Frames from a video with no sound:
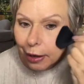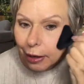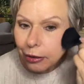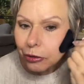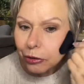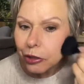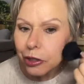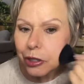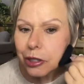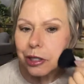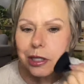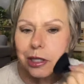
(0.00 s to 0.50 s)

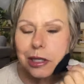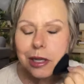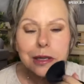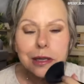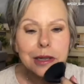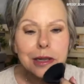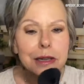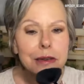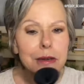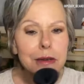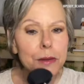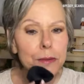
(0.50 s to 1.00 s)
Just a
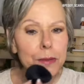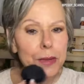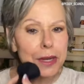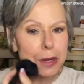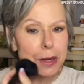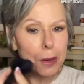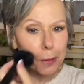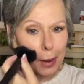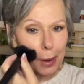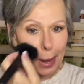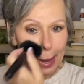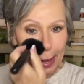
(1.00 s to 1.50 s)
little bit of
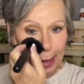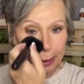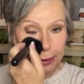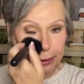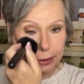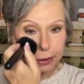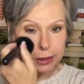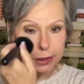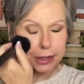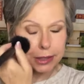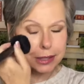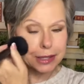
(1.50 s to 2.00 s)
powder
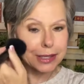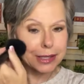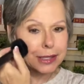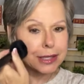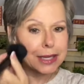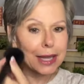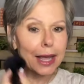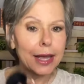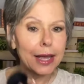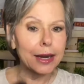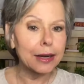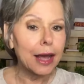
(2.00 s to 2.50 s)
to
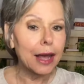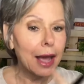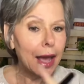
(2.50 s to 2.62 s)
set.